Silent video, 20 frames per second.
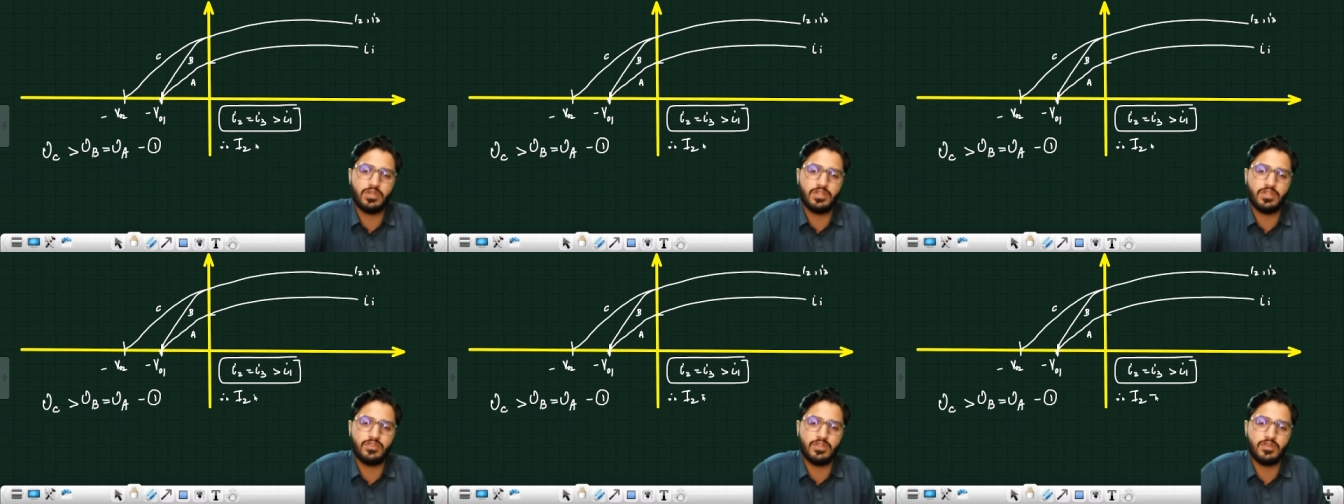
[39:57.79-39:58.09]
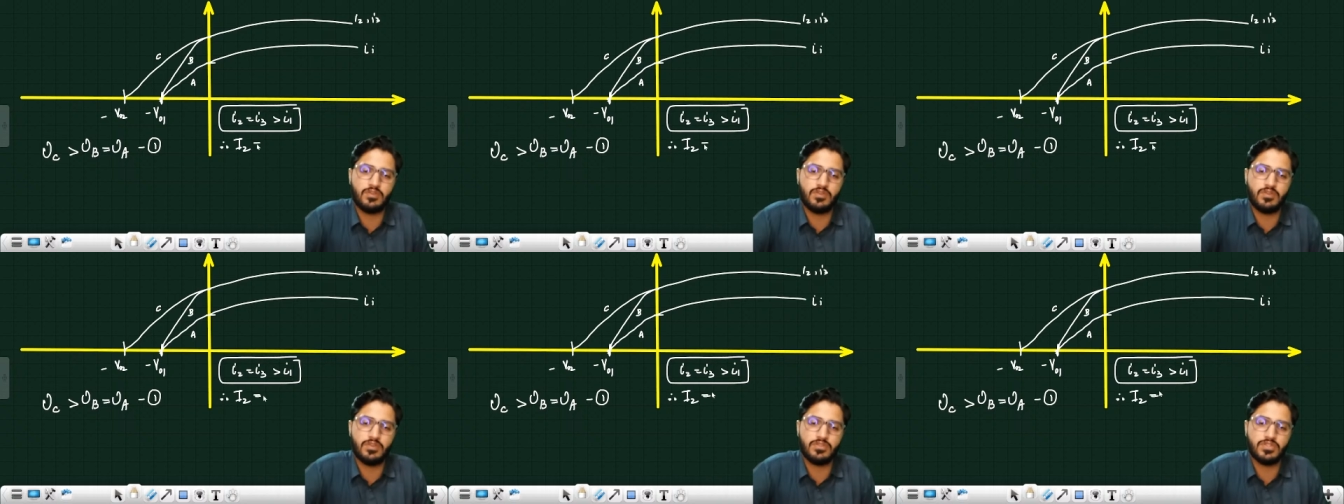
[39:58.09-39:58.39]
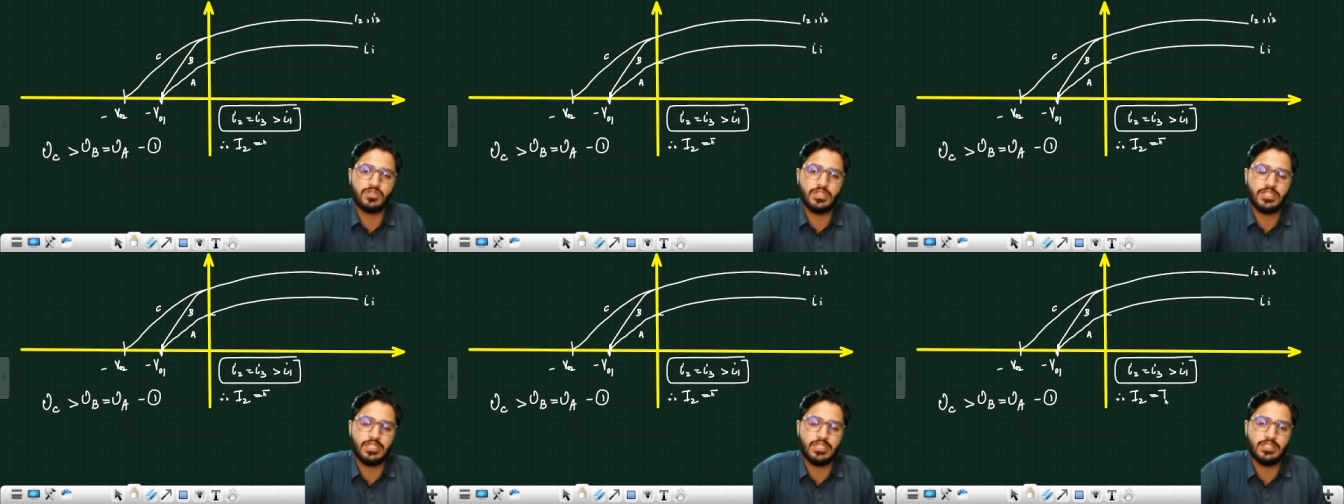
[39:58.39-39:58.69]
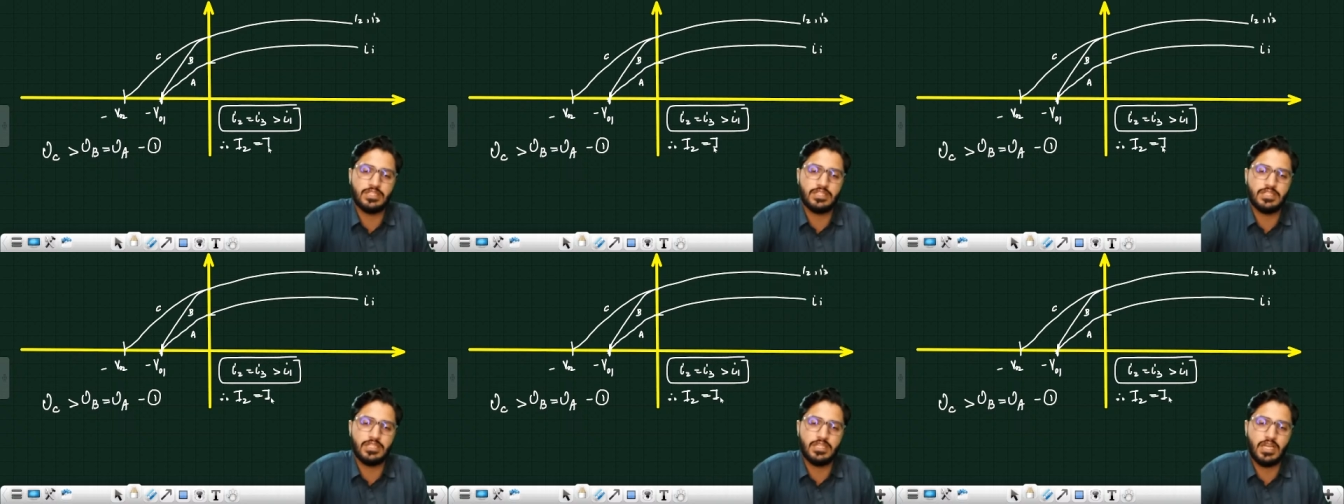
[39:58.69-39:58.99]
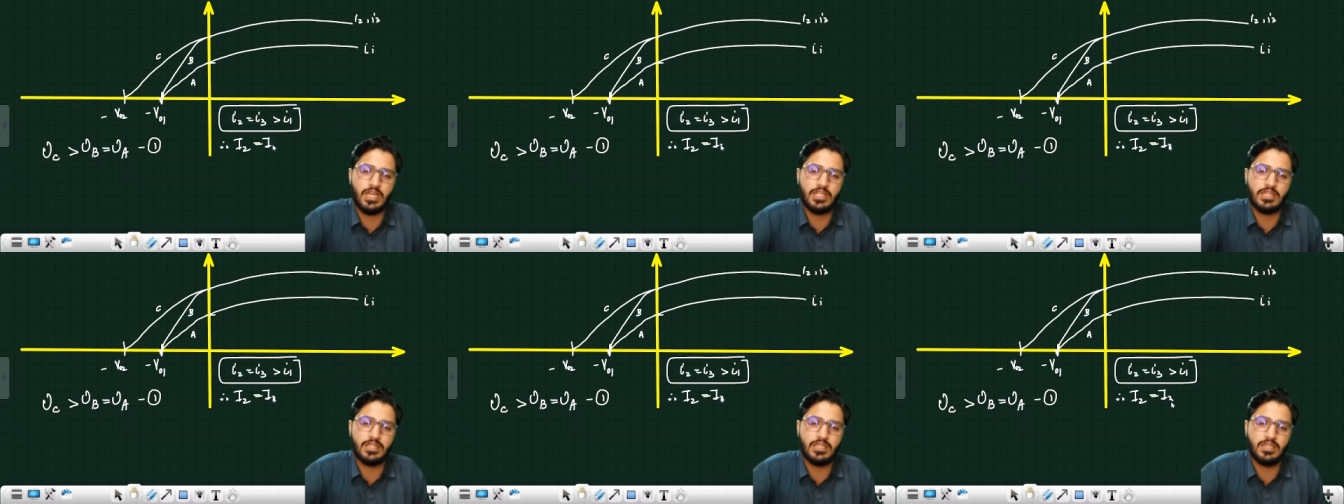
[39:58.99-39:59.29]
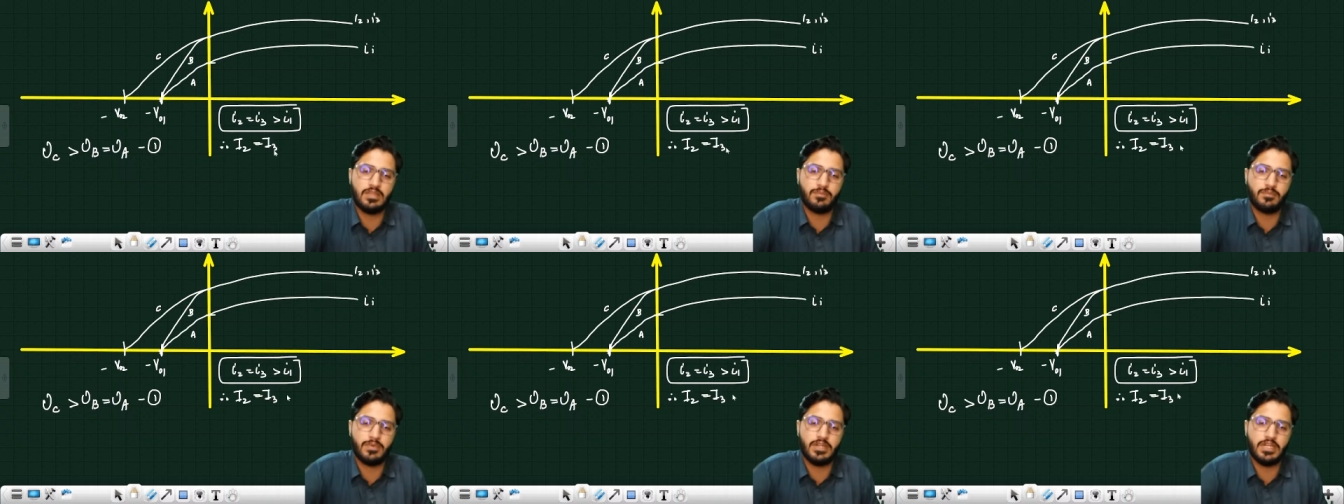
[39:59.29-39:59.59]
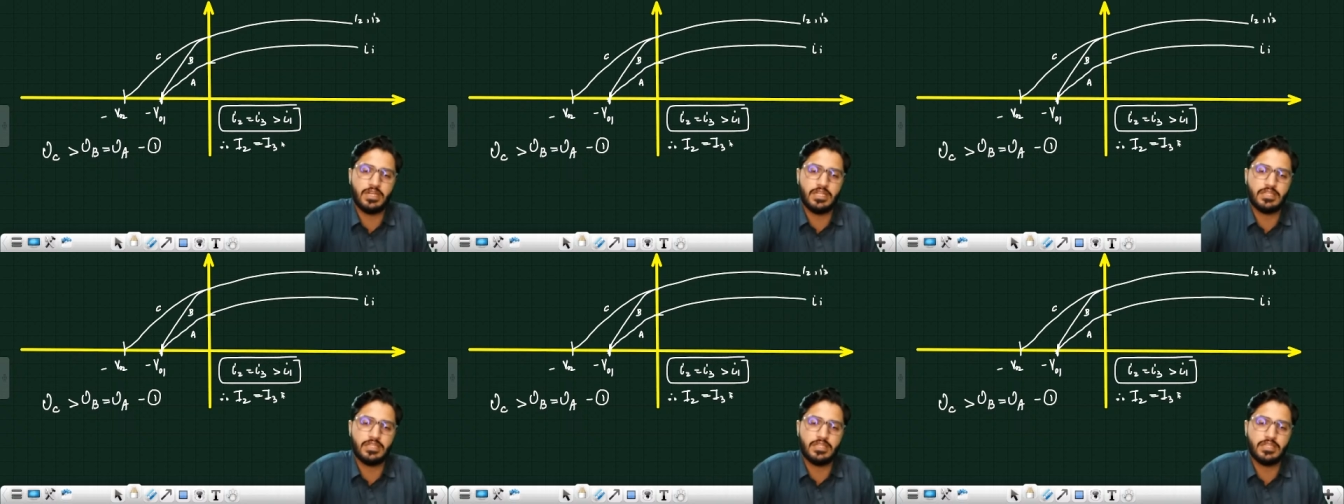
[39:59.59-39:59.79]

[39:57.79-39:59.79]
is equal to intensity I3, but it is